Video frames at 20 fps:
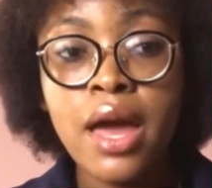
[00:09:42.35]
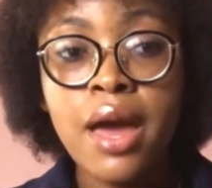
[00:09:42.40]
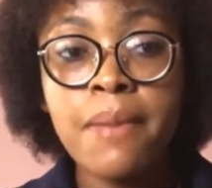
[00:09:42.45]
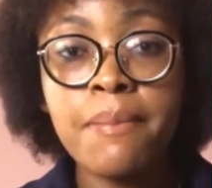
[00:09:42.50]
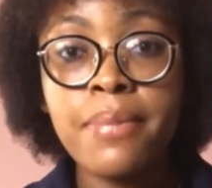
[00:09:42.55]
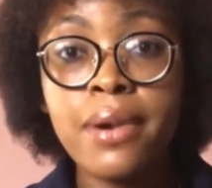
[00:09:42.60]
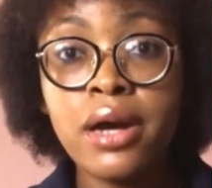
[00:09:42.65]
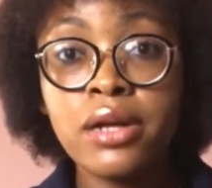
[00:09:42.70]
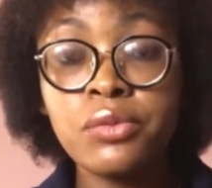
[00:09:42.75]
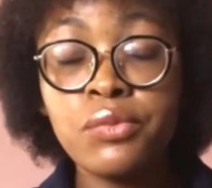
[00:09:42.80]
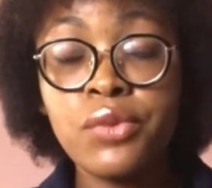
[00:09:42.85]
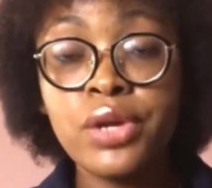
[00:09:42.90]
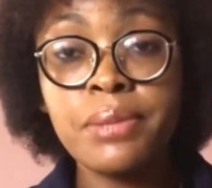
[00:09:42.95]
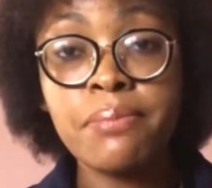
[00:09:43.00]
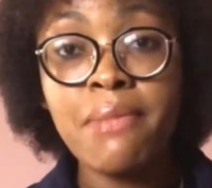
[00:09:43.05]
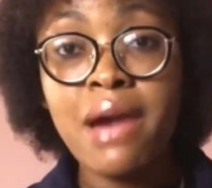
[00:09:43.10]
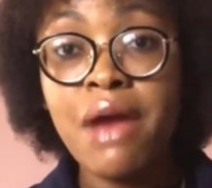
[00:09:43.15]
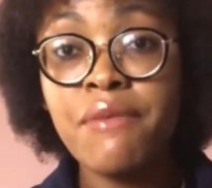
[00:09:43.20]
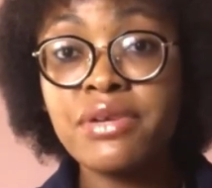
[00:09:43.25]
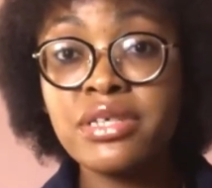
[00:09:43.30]
But with
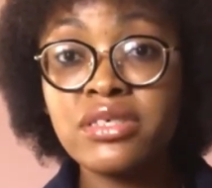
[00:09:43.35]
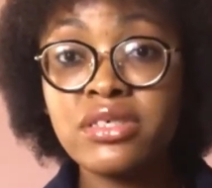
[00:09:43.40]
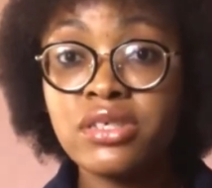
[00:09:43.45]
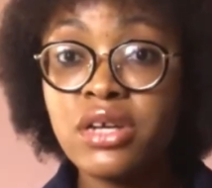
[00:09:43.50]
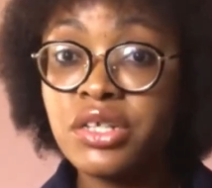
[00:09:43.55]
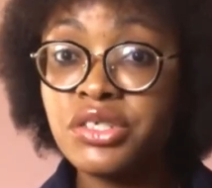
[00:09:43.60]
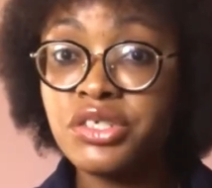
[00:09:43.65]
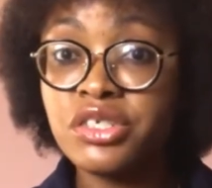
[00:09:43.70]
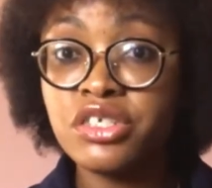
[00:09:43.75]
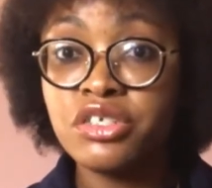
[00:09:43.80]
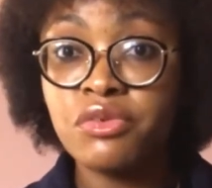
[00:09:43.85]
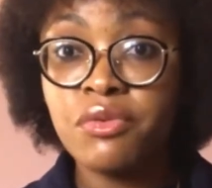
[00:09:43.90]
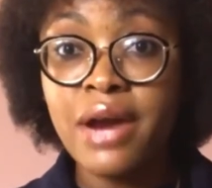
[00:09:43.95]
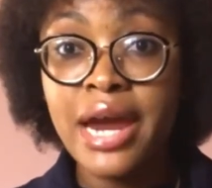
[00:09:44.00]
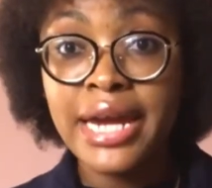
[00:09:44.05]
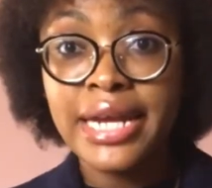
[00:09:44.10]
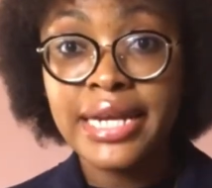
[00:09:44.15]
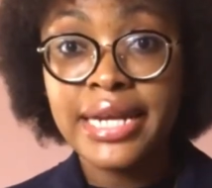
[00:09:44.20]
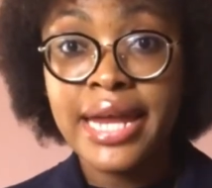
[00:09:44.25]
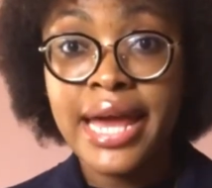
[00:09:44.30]
my researches
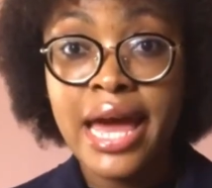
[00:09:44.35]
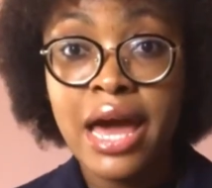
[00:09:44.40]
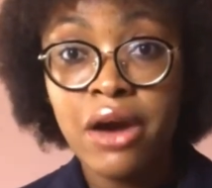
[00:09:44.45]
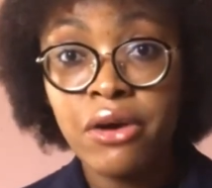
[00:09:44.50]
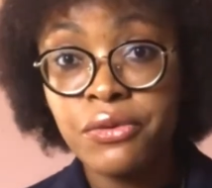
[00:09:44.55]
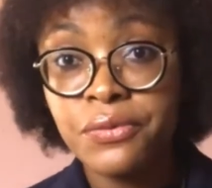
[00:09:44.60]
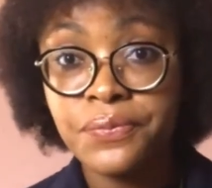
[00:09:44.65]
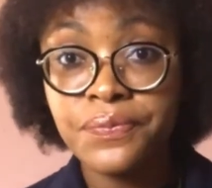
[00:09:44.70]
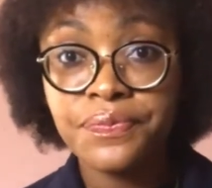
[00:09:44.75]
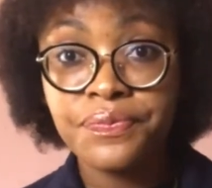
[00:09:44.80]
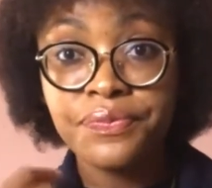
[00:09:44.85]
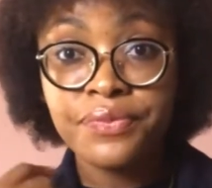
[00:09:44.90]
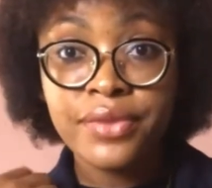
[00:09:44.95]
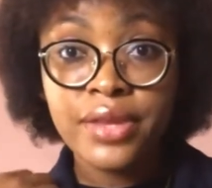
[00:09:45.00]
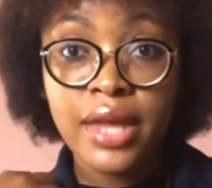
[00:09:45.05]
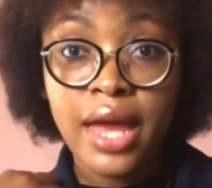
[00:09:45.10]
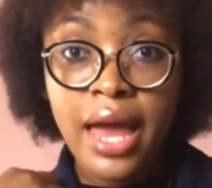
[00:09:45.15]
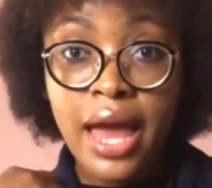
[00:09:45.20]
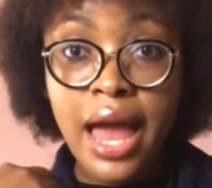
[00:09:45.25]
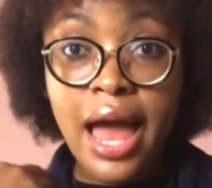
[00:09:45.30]
right now,
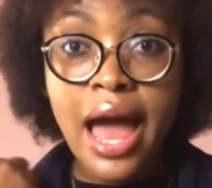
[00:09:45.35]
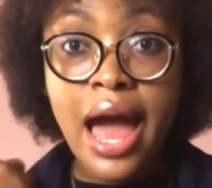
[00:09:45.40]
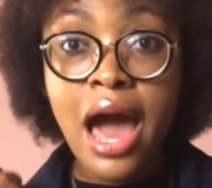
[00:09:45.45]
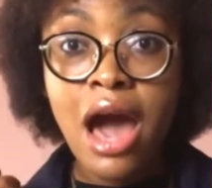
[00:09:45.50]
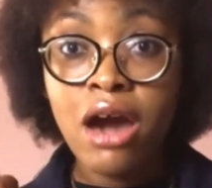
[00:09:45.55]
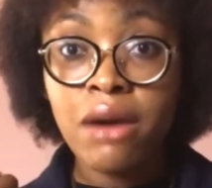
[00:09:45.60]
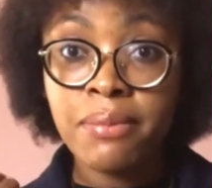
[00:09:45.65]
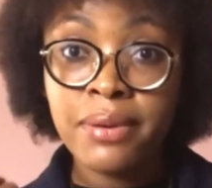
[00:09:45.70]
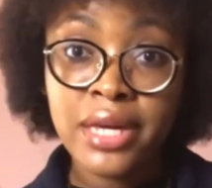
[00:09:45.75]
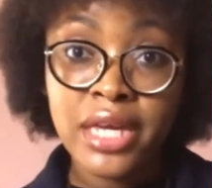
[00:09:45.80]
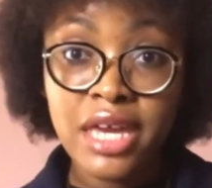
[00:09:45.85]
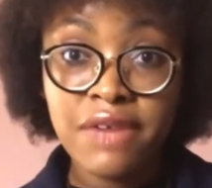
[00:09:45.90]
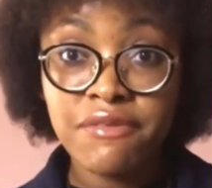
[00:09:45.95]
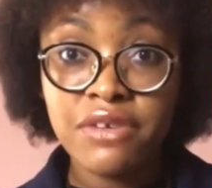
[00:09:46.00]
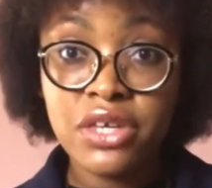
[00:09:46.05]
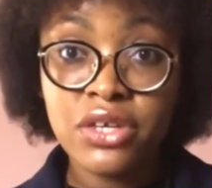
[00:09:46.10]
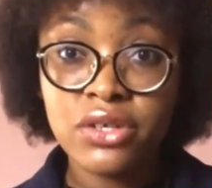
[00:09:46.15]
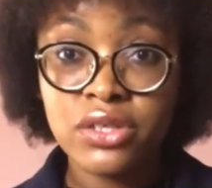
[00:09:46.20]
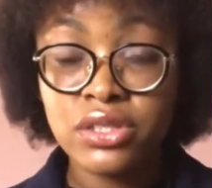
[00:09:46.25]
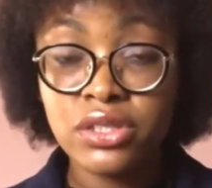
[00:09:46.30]
I'll be
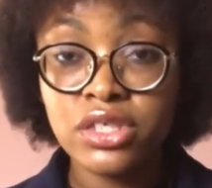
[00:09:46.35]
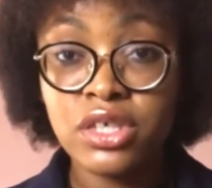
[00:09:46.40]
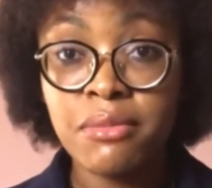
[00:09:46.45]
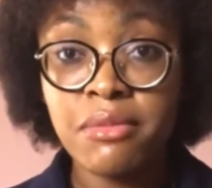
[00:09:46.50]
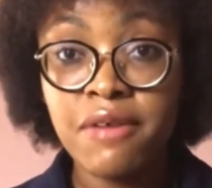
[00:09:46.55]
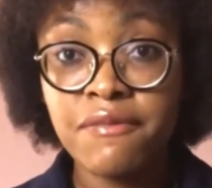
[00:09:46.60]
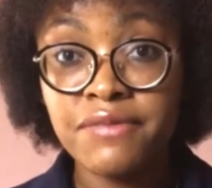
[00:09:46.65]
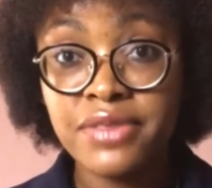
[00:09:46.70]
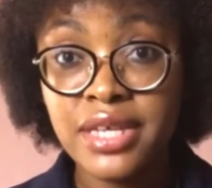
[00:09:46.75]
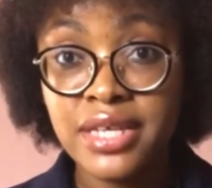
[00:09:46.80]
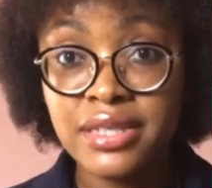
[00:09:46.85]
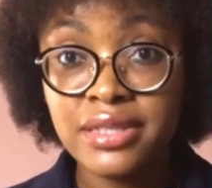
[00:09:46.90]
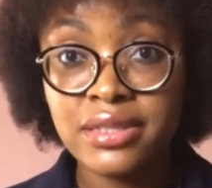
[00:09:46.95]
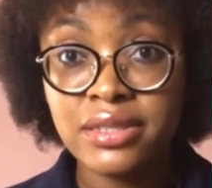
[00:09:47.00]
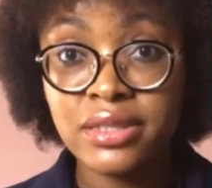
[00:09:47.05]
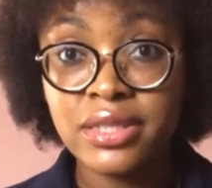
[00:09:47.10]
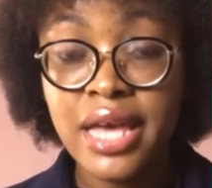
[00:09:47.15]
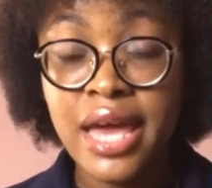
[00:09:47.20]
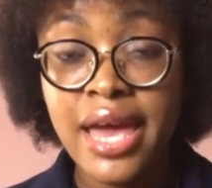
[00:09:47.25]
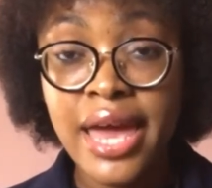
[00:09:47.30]
giving you some of
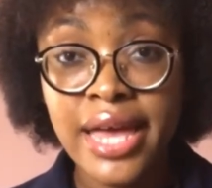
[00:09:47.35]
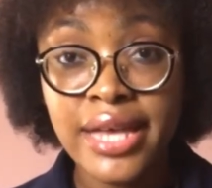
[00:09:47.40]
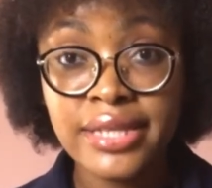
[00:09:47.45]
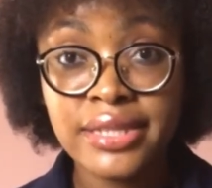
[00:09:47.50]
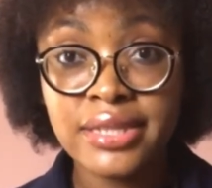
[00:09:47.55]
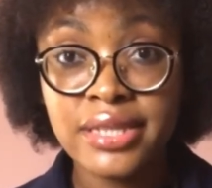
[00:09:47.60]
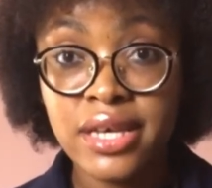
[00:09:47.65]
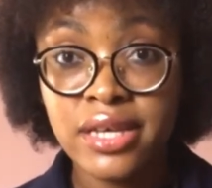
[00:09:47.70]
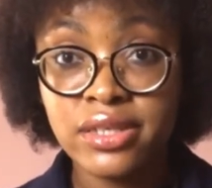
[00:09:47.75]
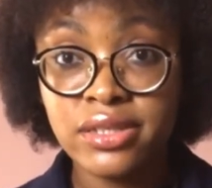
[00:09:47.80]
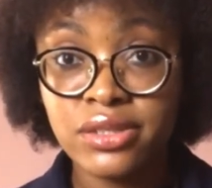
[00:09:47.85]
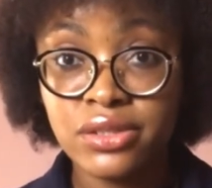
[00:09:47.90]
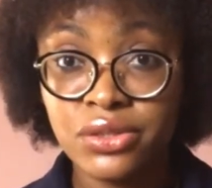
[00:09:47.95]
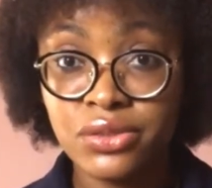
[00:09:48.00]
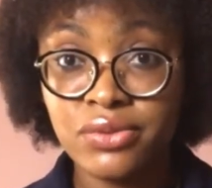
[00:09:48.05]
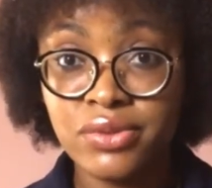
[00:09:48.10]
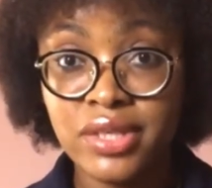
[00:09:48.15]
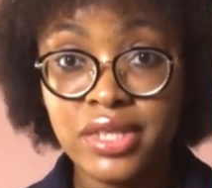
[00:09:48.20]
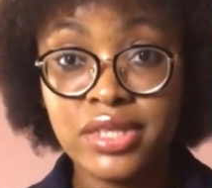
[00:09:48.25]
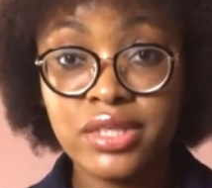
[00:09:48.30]
these answers to
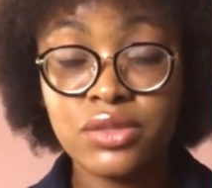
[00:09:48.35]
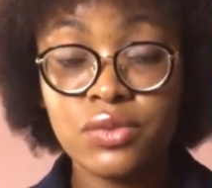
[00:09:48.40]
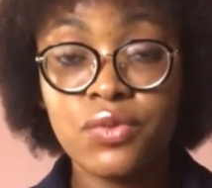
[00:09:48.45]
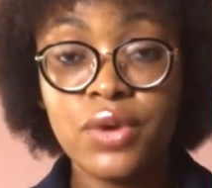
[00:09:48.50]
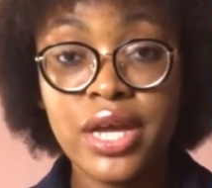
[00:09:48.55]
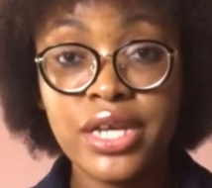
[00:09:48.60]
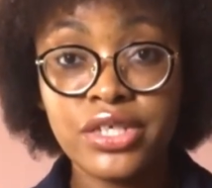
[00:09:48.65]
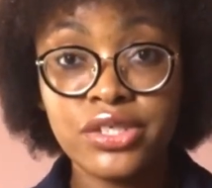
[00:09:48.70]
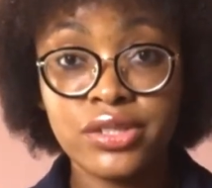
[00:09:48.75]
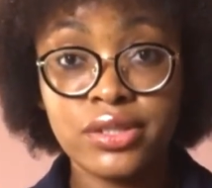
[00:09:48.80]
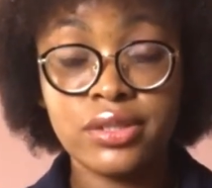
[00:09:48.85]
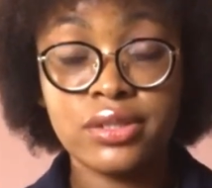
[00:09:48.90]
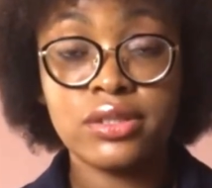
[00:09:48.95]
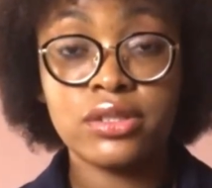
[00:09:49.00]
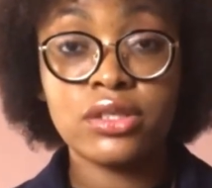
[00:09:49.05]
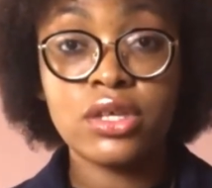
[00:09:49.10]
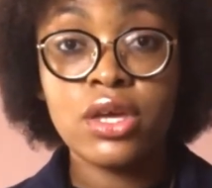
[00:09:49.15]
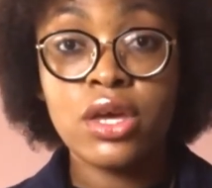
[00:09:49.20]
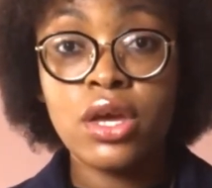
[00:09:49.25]
these questions.